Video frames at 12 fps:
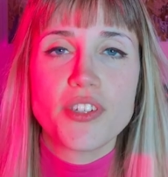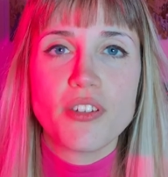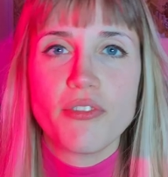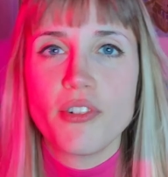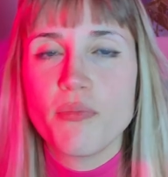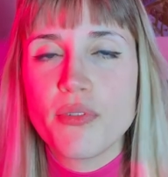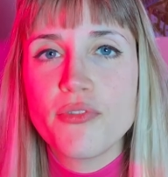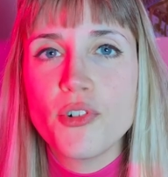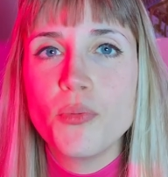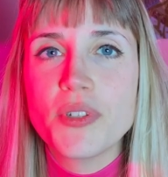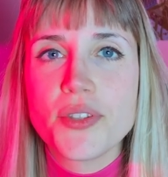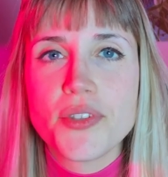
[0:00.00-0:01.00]
different
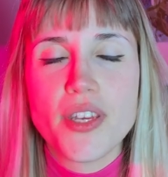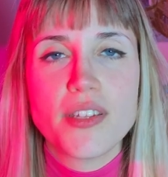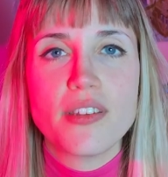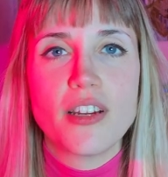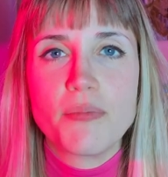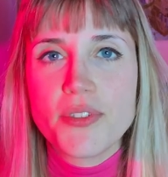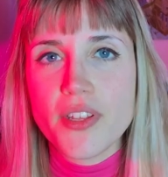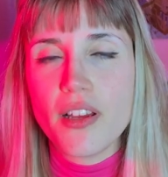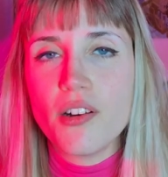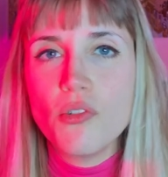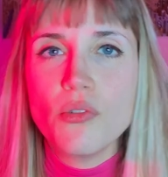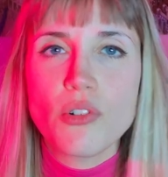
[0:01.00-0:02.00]
performance setups that
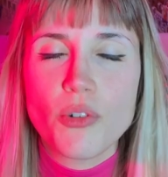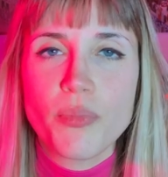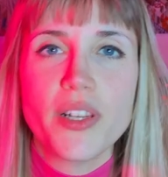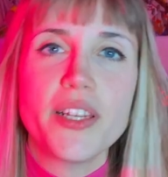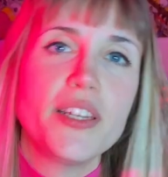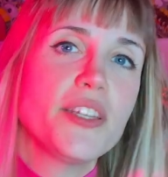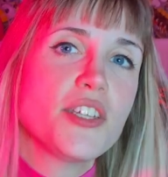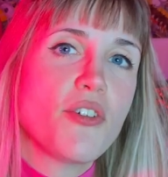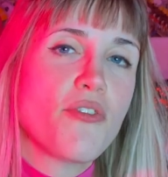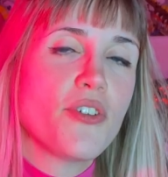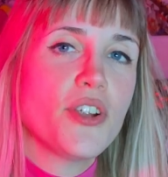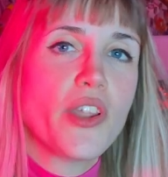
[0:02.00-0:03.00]
are all completely
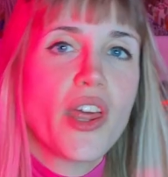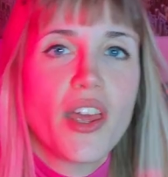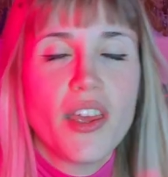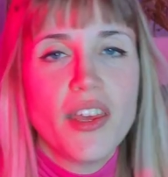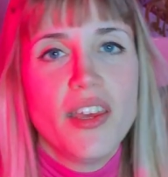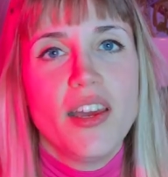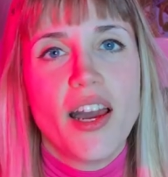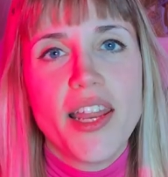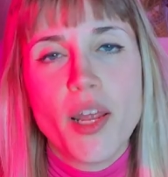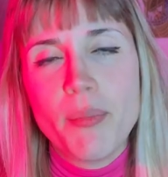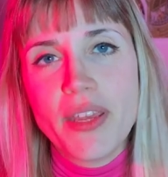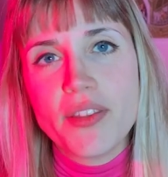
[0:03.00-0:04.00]
different and
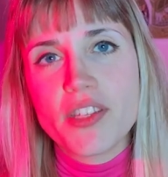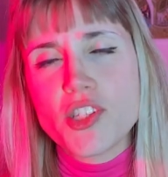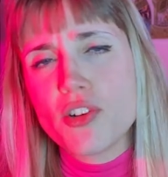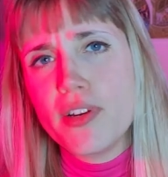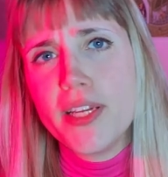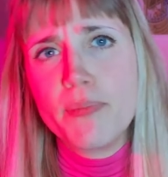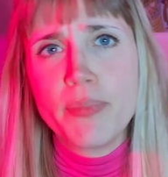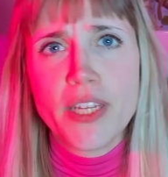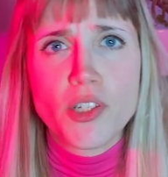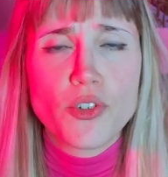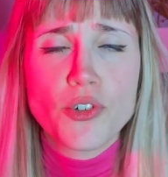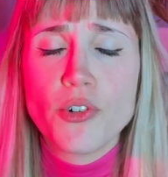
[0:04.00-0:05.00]
I made this great
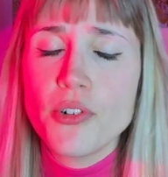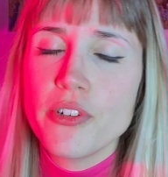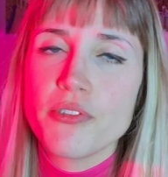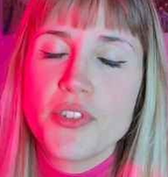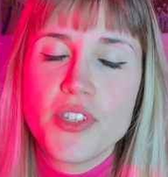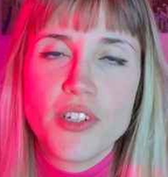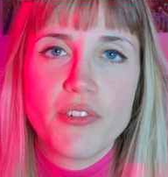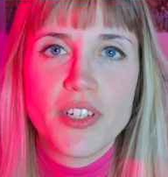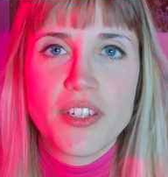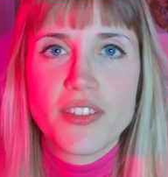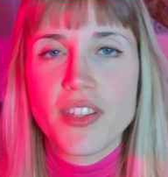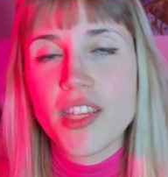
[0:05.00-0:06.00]
big tutorial
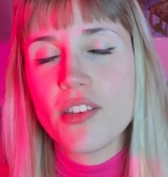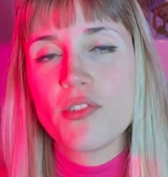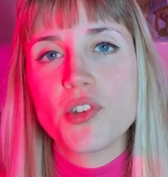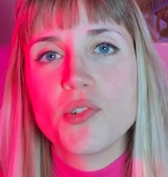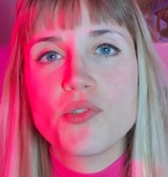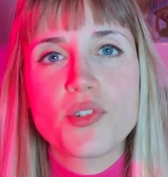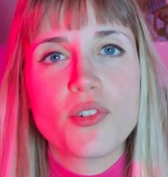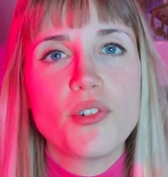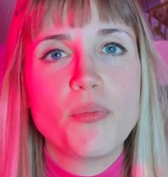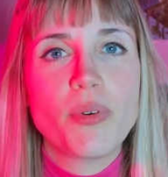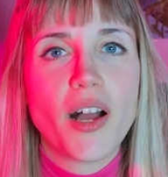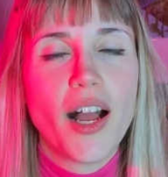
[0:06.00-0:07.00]
series here on
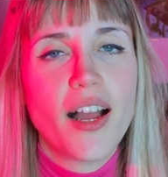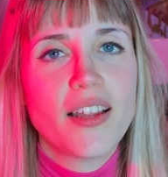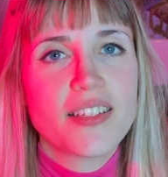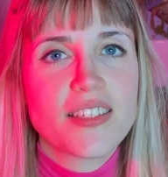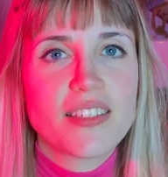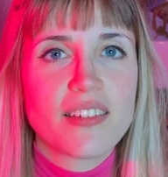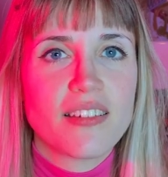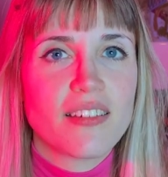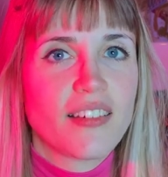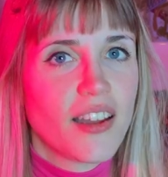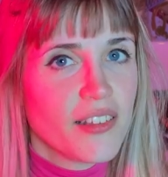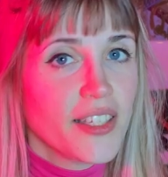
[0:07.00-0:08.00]
YouTube and
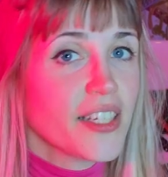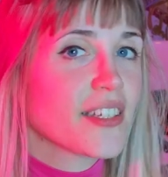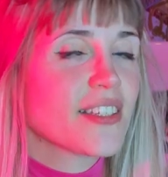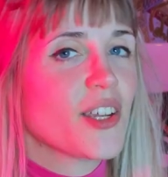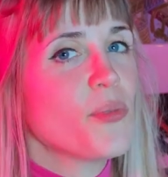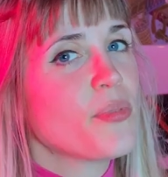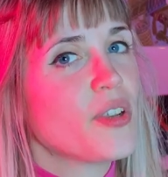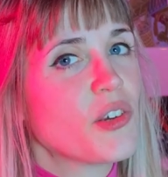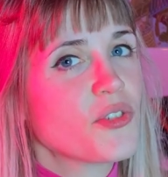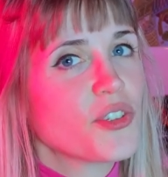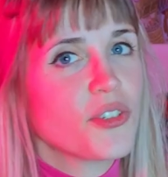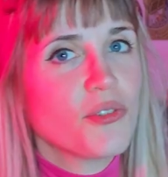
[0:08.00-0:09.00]
uh, I'll link it down below
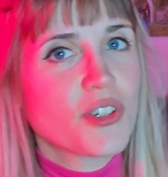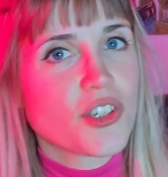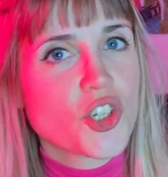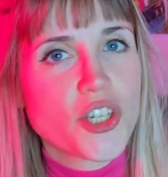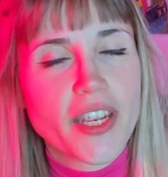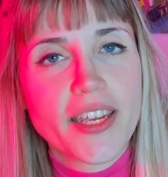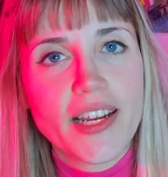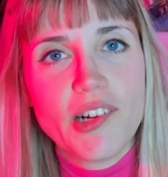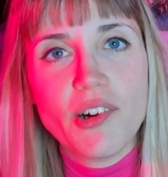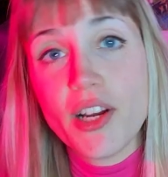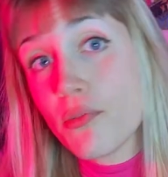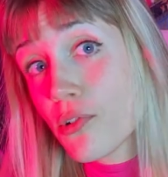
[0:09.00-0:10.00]
so you can check it
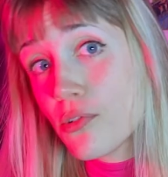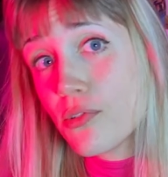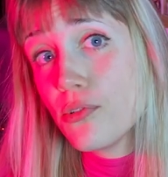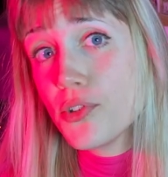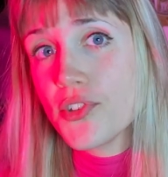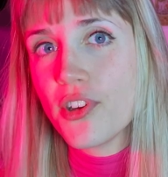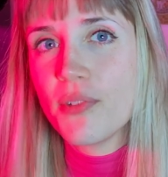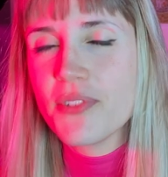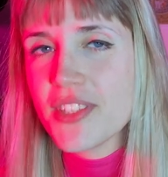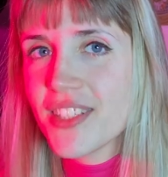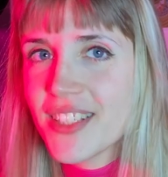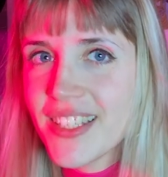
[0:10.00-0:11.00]
out. I will also
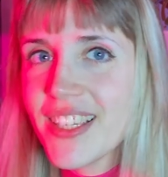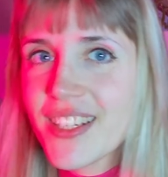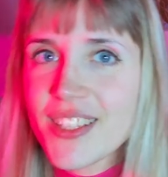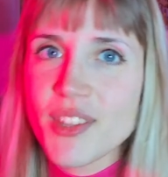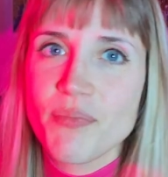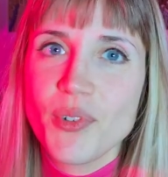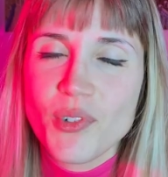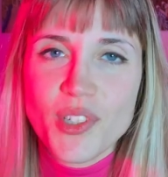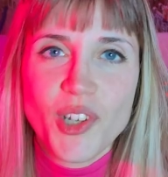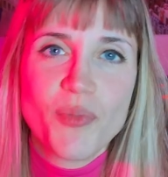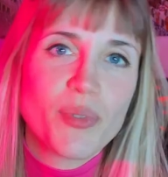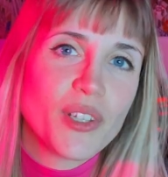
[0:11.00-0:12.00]
obviously link the book
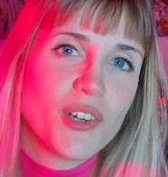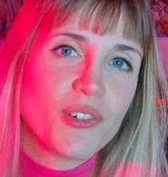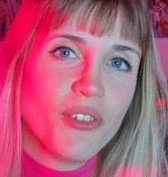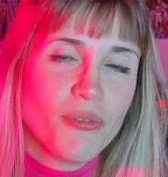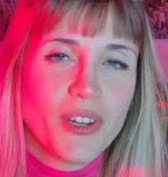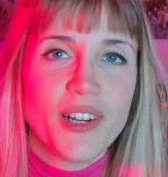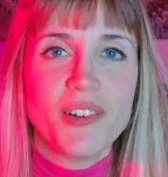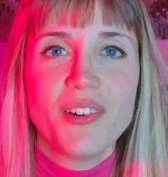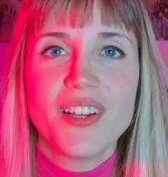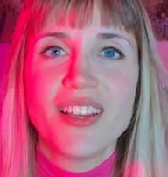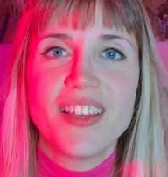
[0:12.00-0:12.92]
down below as well.